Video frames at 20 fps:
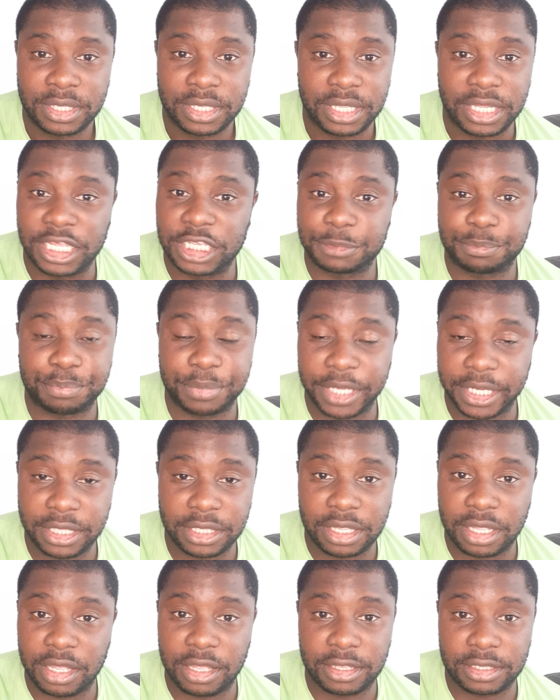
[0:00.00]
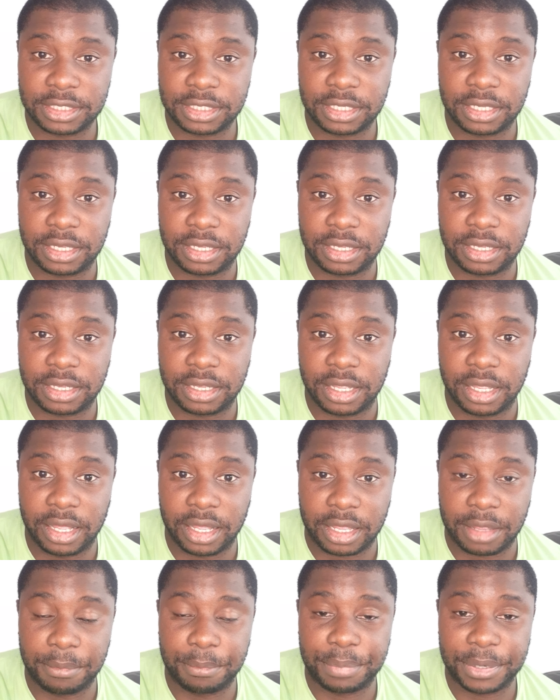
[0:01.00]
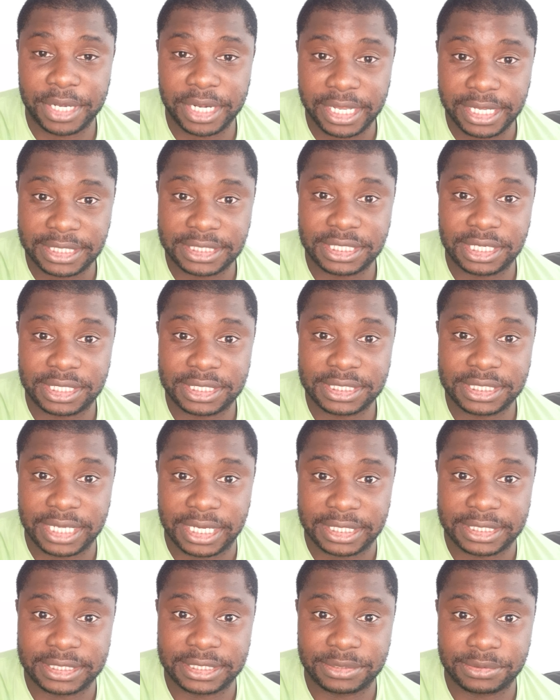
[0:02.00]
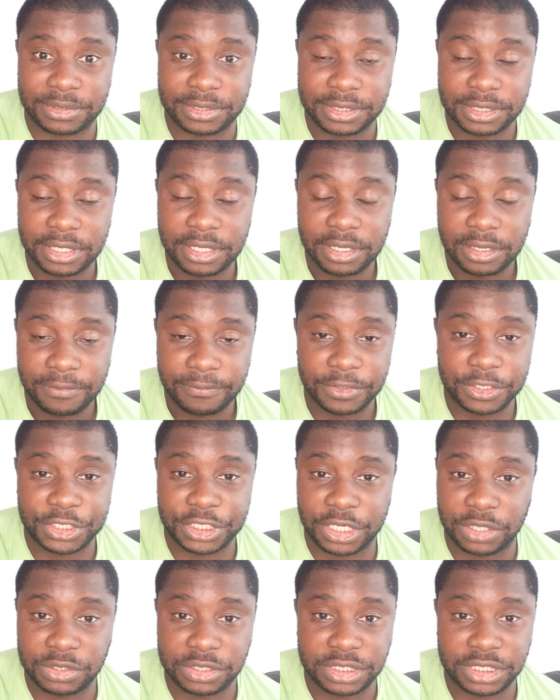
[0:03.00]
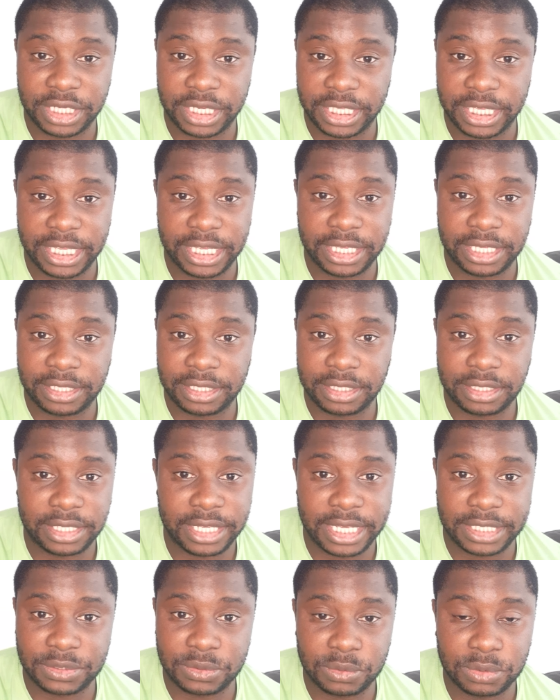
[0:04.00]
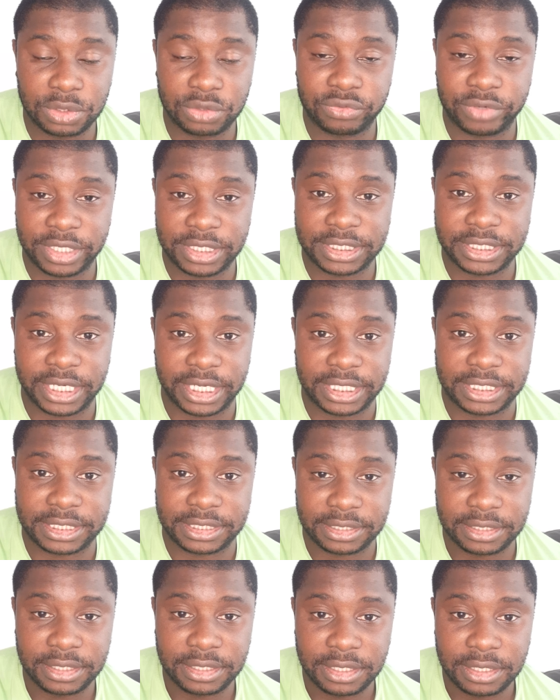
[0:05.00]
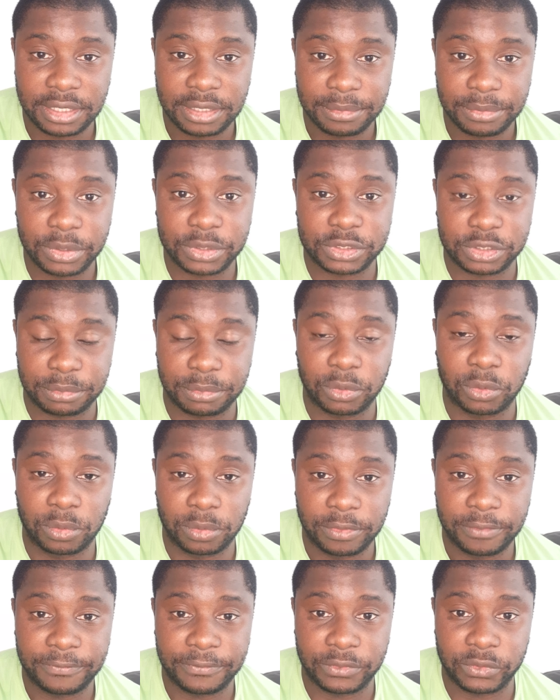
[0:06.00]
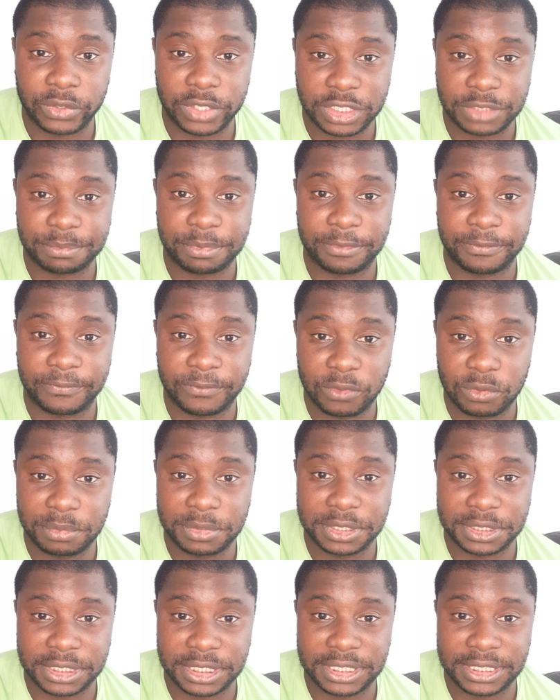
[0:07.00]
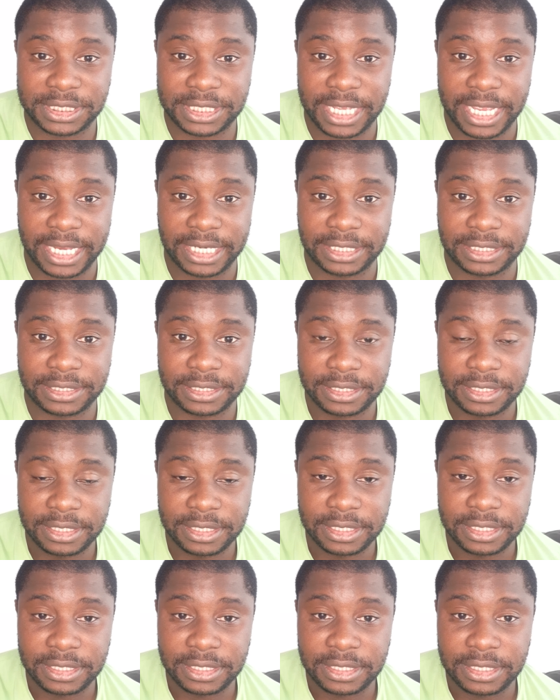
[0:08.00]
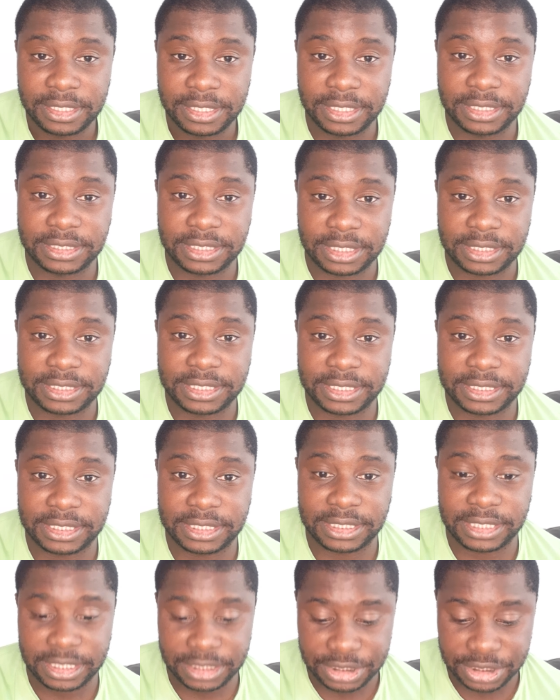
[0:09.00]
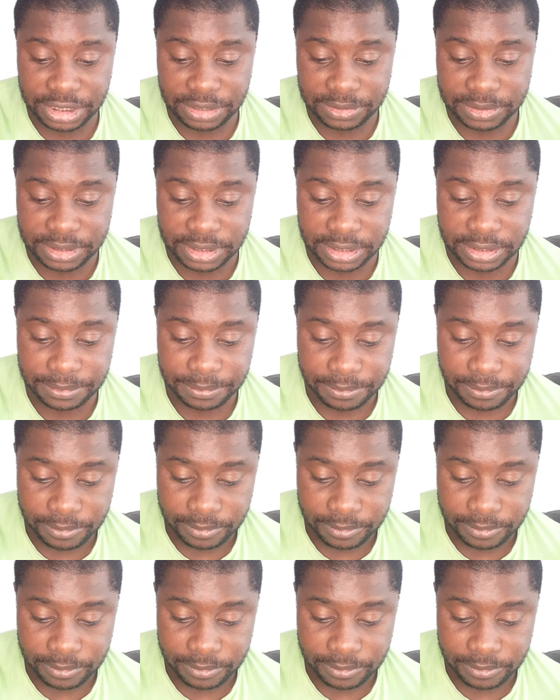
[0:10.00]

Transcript: He's been a complete success for Chelsea, and he gets all the green ticks possible for his performances and his successes at Chelsea.